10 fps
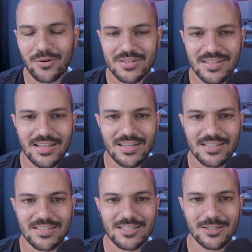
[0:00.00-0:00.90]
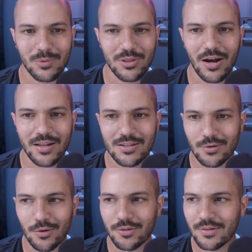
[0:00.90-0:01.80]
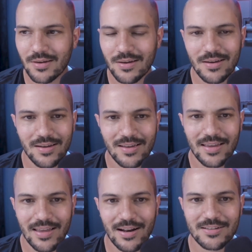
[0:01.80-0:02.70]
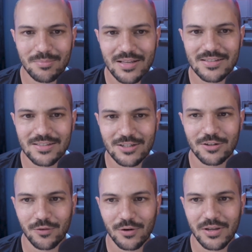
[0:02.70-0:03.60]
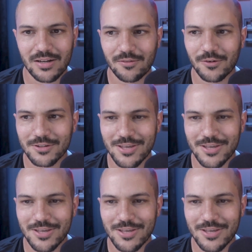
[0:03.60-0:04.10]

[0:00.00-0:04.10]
and staying consistent with audience growth. It has made such a freaking difference.